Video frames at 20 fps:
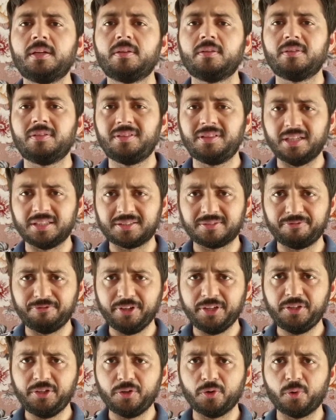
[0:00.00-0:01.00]
This
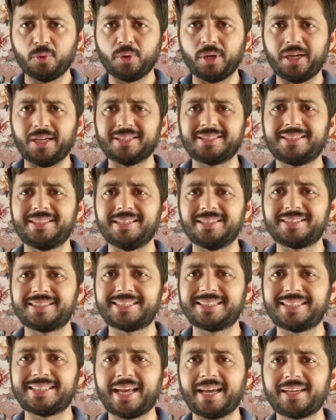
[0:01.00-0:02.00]
video is the
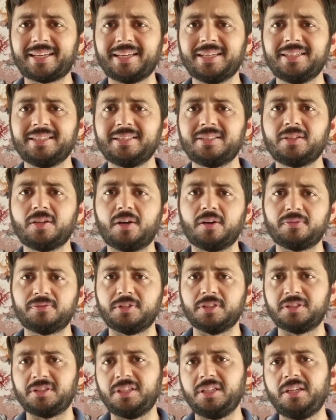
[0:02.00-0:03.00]
second of
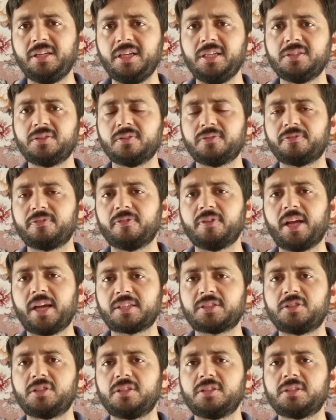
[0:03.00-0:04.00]
the series of
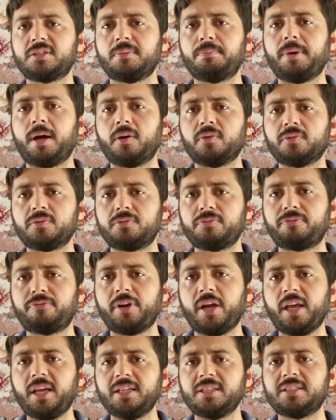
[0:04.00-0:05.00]
lectures about
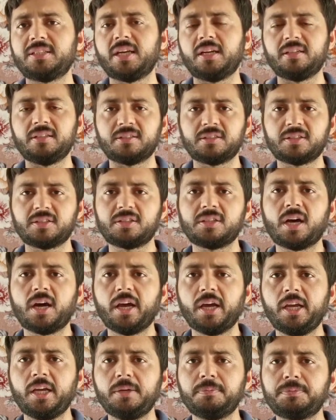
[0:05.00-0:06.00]
phrase and its
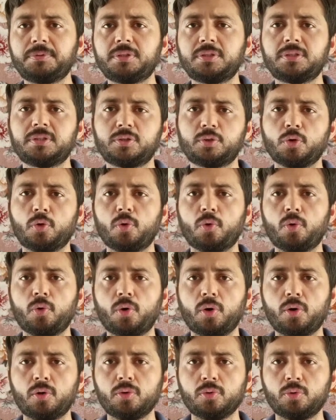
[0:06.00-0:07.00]
types.
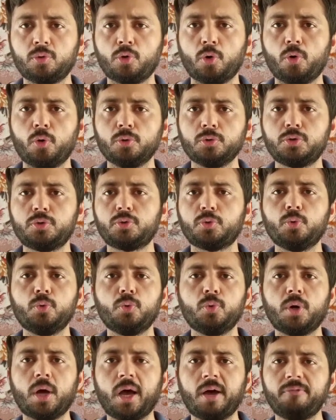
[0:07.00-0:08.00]
So those
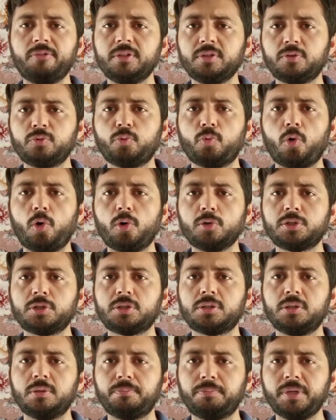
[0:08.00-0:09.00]
who haven't
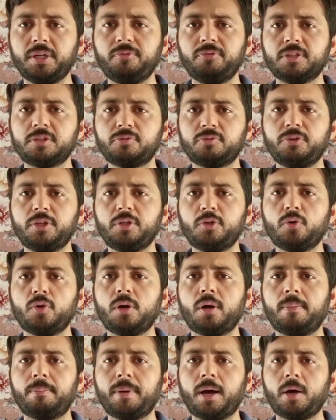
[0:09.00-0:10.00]
watched the previous video
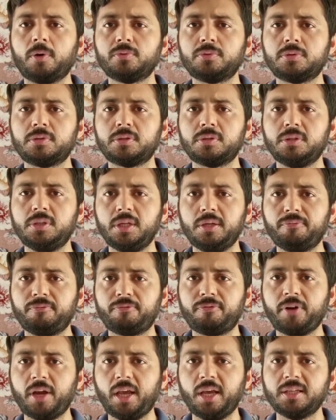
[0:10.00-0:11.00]
about the
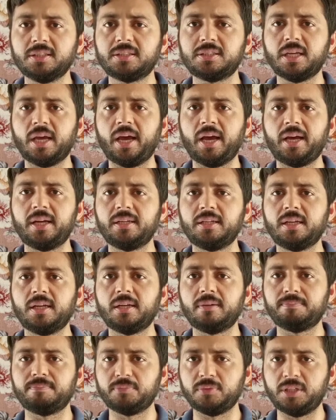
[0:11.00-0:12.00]
phrase and
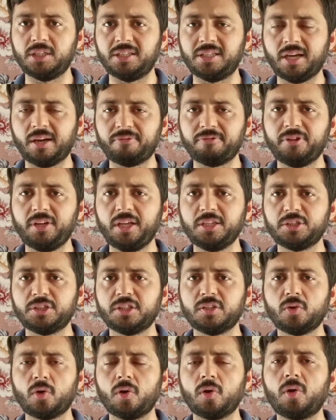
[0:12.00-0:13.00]
the
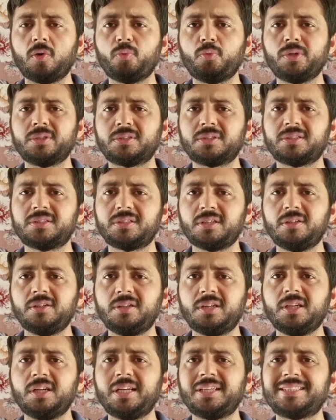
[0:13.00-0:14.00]
definition along with
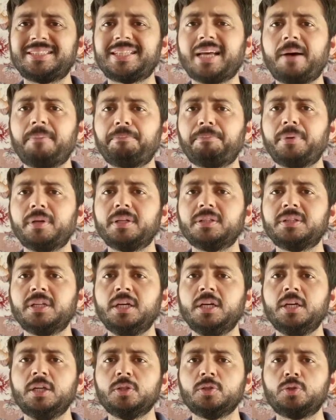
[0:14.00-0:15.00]
certain examples,
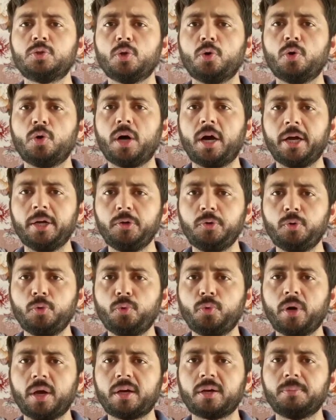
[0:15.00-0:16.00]
so I do
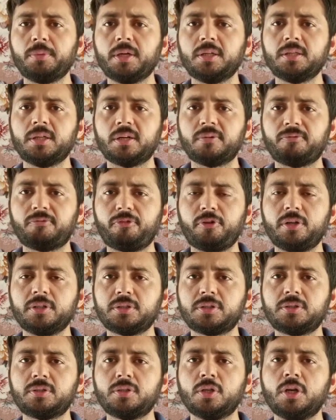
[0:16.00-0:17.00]
recommend that
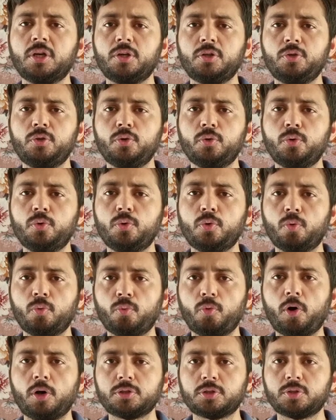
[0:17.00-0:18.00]
first you
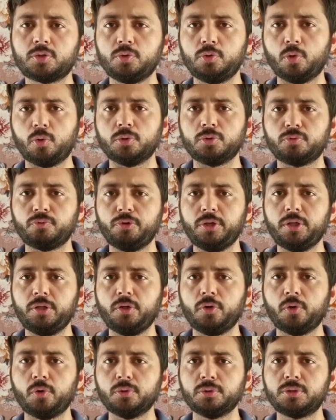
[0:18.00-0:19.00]
watch those
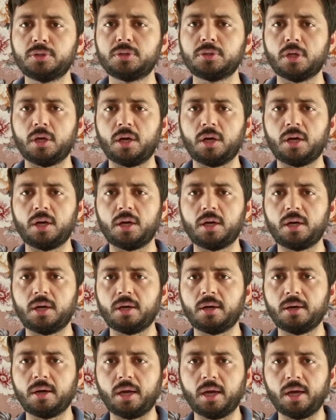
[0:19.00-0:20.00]
videos
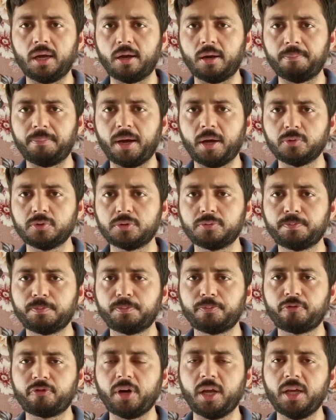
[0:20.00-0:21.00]
about
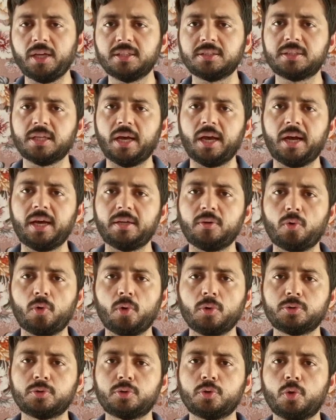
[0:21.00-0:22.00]
phrase and
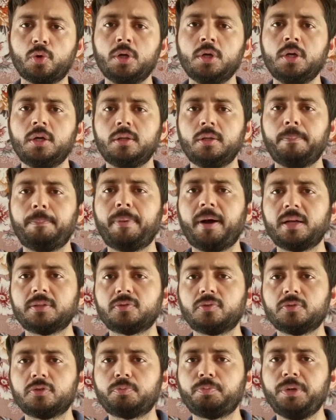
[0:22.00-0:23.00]
also the
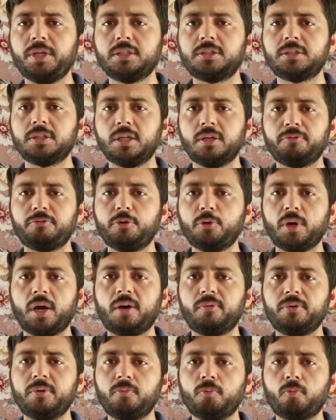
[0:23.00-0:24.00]
passive speech if you
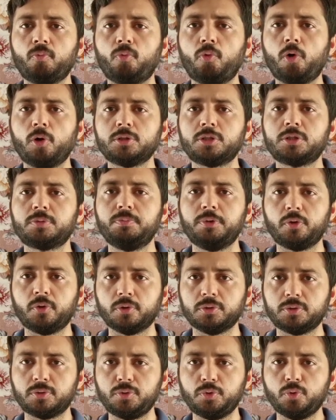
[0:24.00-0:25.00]
haven't watched,
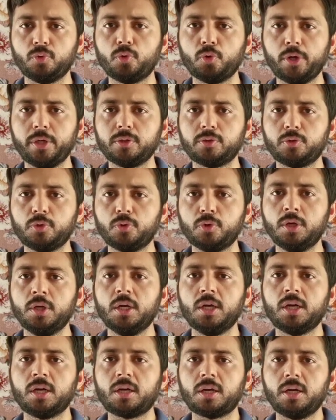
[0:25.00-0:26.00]
because you're going to
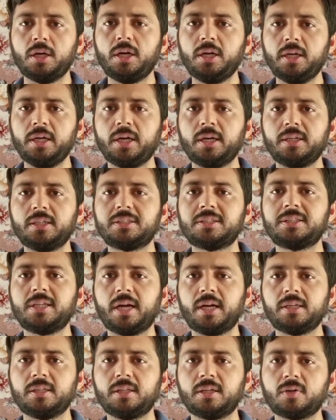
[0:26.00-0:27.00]
clearly
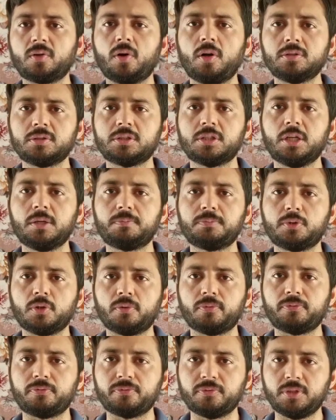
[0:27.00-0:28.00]
understand the concept
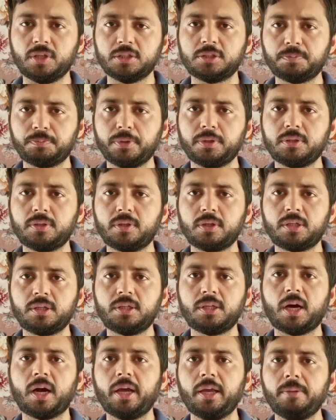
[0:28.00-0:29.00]
of this particular
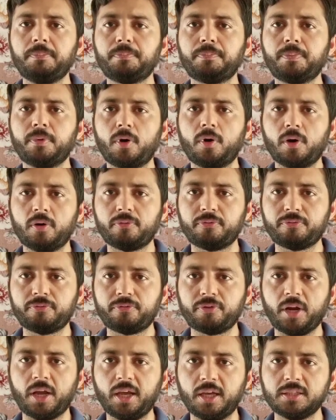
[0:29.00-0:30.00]
type of
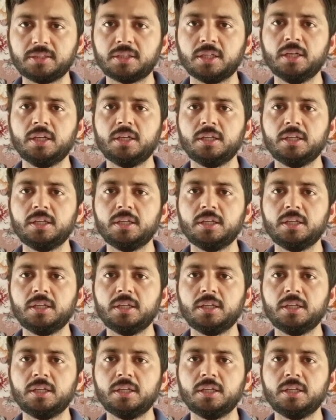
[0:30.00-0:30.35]
phrase